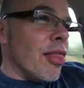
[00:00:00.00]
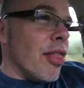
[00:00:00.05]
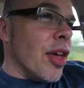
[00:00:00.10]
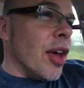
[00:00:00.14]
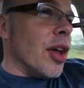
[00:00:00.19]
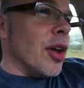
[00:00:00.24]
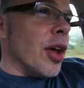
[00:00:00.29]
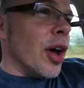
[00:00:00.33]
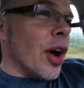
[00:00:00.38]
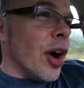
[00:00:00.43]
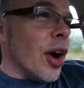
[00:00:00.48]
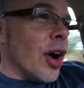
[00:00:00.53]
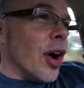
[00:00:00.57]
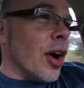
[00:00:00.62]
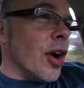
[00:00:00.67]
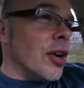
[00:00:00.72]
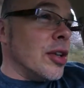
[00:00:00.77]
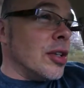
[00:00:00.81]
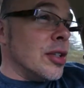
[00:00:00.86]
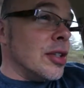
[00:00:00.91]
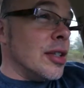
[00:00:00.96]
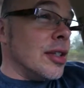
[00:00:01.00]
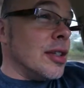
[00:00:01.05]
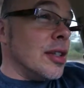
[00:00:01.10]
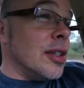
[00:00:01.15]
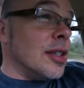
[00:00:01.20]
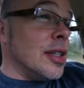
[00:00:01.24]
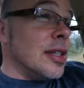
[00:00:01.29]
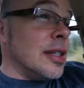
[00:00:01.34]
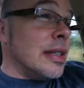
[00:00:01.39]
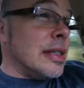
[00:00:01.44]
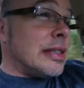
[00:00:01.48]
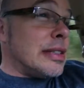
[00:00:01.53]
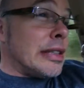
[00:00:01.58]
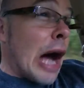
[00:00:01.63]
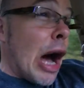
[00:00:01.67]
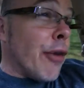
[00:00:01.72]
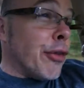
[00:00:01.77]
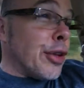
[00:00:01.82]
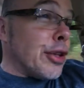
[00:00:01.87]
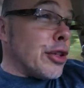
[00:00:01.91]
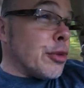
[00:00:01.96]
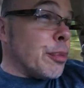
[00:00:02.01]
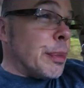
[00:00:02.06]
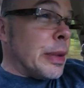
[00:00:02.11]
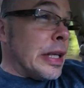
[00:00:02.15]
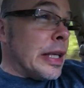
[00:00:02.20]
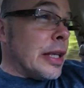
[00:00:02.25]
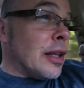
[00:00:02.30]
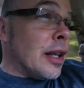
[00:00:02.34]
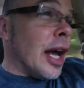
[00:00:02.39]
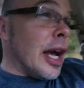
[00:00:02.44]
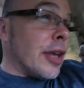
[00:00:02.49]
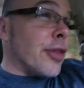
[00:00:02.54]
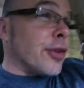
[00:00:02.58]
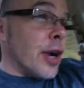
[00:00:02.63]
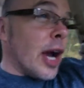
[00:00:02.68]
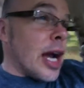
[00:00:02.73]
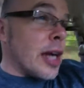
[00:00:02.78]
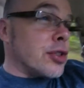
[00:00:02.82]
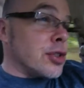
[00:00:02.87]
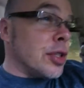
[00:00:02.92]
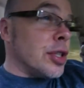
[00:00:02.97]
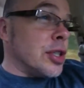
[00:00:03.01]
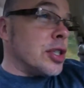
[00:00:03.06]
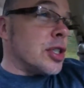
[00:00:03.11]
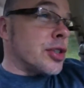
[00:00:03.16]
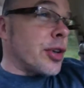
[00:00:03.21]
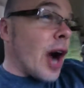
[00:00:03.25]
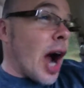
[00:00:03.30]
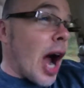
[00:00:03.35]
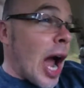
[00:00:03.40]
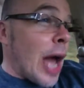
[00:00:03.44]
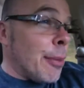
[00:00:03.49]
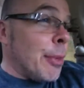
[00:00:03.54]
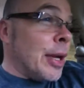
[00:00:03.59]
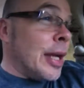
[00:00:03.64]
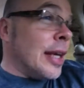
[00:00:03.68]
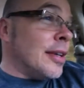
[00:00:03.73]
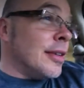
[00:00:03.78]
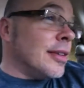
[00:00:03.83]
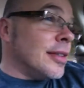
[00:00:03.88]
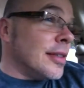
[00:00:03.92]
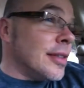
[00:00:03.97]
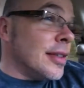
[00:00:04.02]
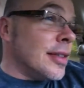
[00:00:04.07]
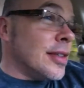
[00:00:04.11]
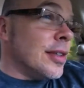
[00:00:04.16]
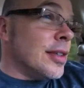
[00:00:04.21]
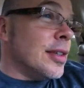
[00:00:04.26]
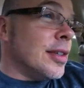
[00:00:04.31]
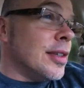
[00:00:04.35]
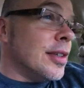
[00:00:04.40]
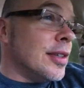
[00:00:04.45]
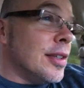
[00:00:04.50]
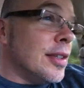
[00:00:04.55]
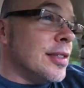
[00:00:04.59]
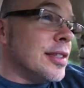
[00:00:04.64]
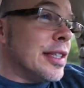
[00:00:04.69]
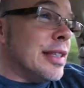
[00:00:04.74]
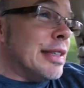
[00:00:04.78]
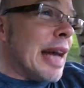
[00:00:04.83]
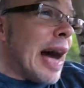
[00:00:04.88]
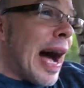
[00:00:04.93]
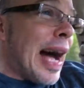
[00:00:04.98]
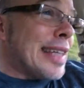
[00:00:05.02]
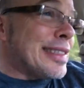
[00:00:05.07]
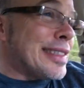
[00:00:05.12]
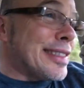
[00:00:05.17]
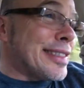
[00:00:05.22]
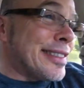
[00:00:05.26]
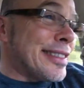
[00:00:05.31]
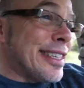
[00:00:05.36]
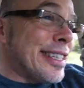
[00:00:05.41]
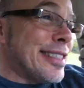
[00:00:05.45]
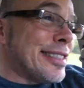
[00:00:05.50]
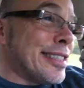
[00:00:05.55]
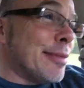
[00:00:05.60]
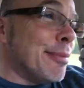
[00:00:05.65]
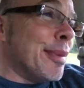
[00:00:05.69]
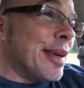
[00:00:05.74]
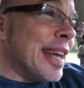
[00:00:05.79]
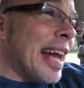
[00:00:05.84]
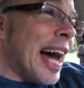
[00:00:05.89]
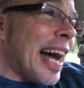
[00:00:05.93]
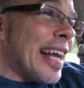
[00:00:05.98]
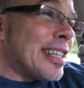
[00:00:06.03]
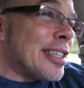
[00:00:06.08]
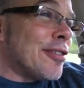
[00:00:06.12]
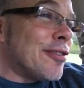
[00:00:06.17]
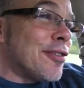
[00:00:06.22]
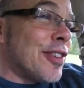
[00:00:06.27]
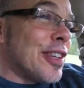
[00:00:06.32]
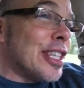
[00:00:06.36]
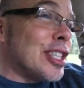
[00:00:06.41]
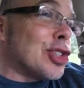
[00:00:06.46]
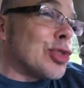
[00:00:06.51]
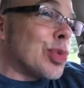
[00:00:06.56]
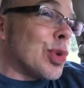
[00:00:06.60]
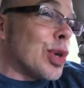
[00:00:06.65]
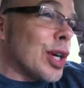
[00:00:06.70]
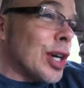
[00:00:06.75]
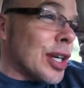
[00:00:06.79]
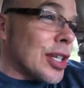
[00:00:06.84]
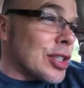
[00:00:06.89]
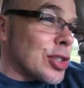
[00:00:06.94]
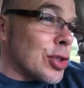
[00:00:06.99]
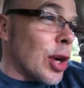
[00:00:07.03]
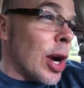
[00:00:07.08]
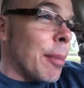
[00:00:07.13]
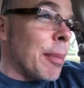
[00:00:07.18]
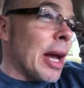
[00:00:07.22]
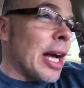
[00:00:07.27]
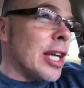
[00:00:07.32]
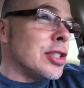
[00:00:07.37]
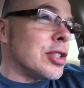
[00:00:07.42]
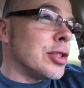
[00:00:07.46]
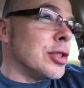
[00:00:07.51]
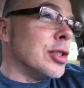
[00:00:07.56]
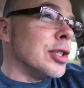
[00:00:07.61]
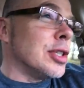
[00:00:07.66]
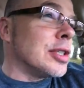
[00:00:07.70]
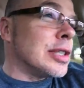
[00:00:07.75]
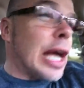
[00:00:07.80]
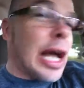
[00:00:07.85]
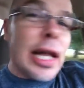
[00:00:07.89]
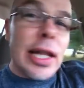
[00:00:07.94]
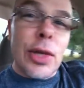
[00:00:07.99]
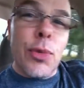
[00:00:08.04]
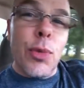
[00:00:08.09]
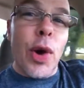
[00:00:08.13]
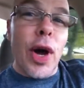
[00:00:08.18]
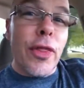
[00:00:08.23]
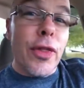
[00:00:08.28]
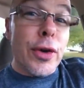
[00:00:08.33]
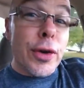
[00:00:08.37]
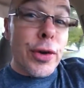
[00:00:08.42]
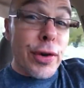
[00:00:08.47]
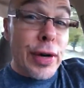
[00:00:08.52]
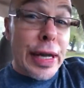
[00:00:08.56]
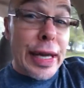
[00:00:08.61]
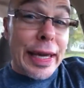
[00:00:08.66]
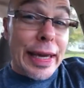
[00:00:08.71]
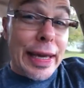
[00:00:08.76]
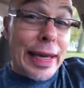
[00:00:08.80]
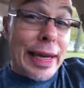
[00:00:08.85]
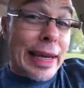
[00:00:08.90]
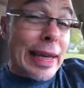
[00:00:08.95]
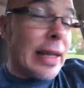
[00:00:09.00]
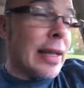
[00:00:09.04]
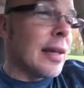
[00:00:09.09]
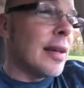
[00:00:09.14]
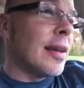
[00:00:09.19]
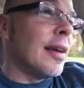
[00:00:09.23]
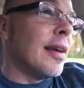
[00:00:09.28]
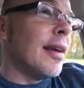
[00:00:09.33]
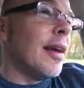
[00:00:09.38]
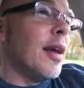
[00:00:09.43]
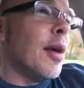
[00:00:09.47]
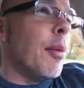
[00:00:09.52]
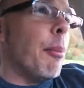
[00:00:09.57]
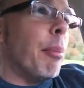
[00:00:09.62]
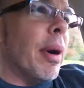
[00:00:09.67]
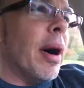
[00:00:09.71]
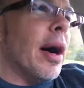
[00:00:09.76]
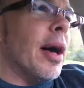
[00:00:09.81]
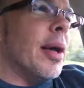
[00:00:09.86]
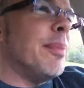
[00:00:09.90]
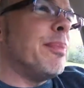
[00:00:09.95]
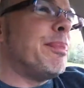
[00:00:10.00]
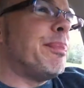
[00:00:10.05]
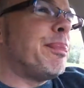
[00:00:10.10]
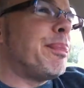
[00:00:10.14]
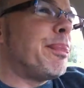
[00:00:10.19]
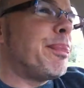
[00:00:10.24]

that are sounding to me like they're actually ascribing to Gnosticism and not to finished work. So I'm not sure exactly what they're drinking, but